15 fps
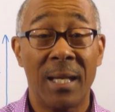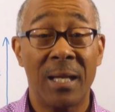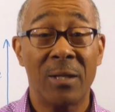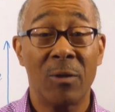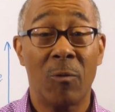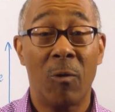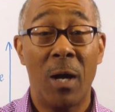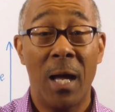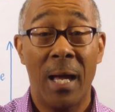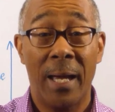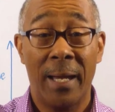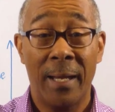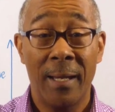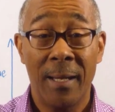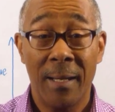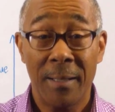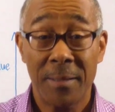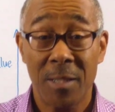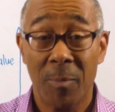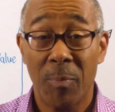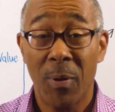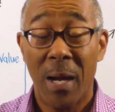the N O I,
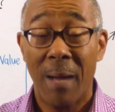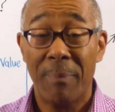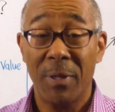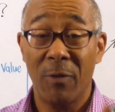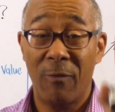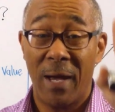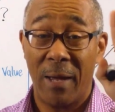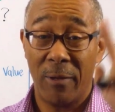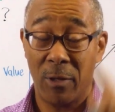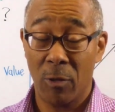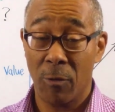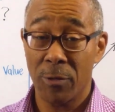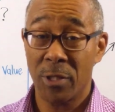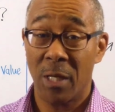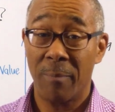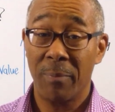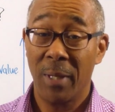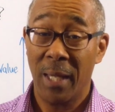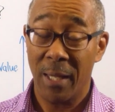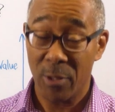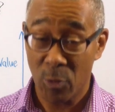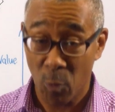the property value goes up
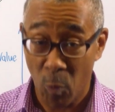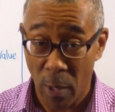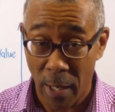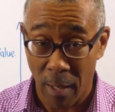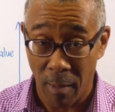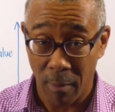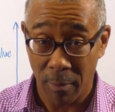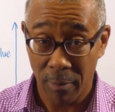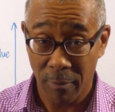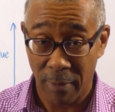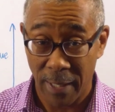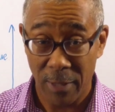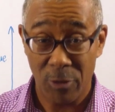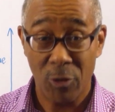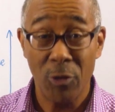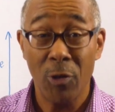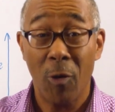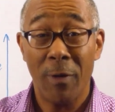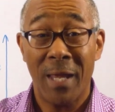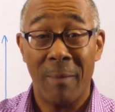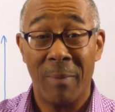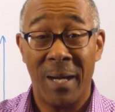as well, right? You
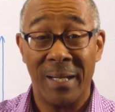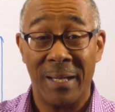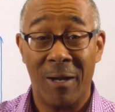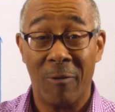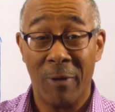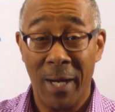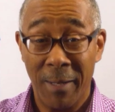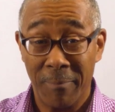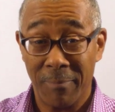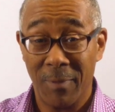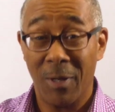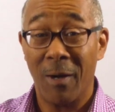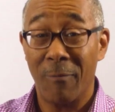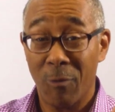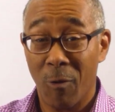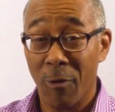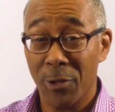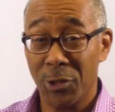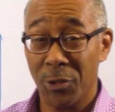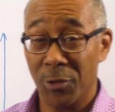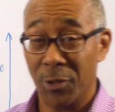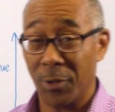know that by now, right? Of
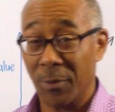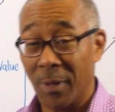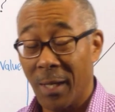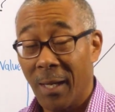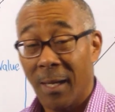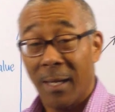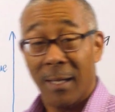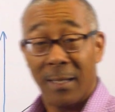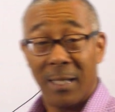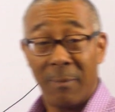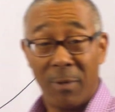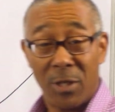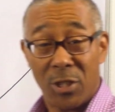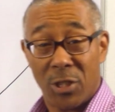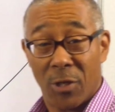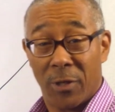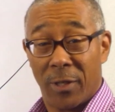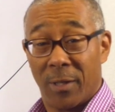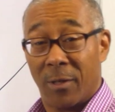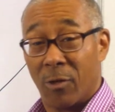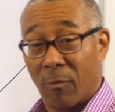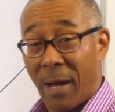course you do. Let me show
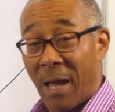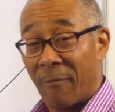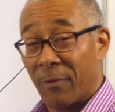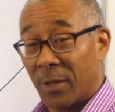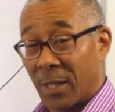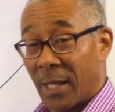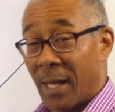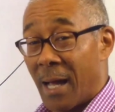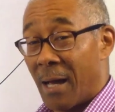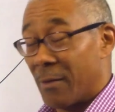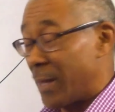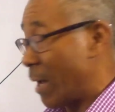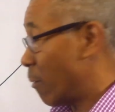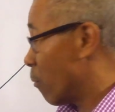you graphically how